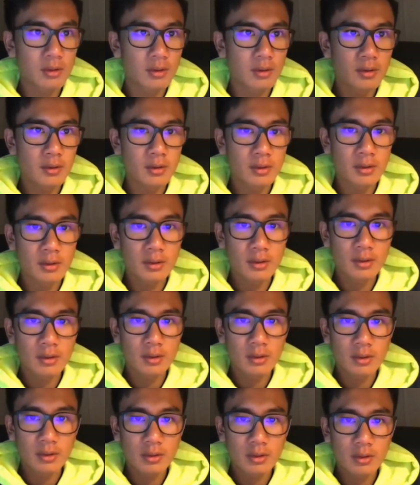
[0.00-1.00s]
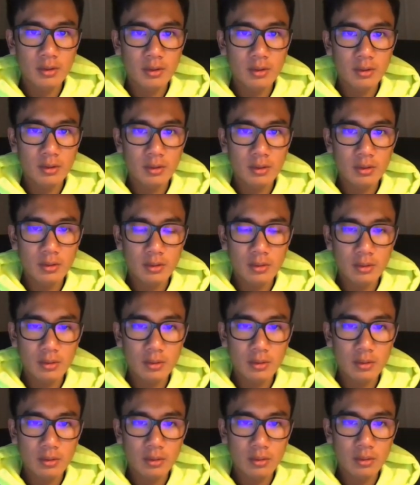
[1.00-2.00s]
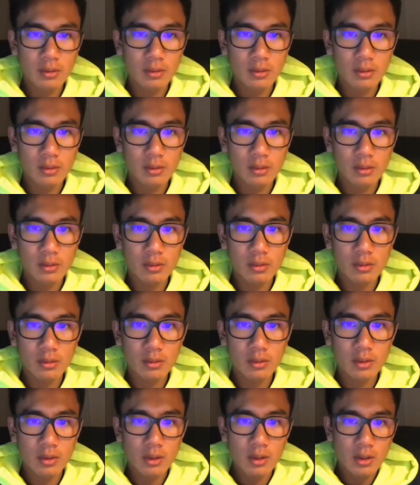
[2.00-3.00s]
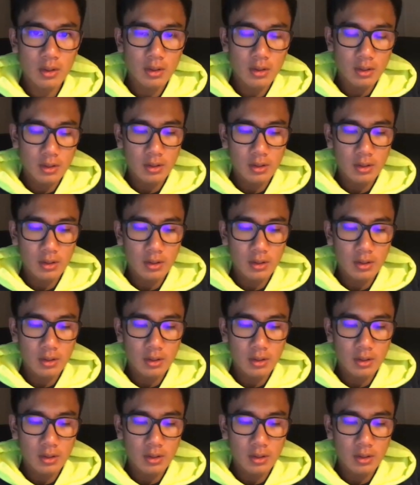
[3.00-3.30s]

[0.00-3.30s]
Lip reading: (silence)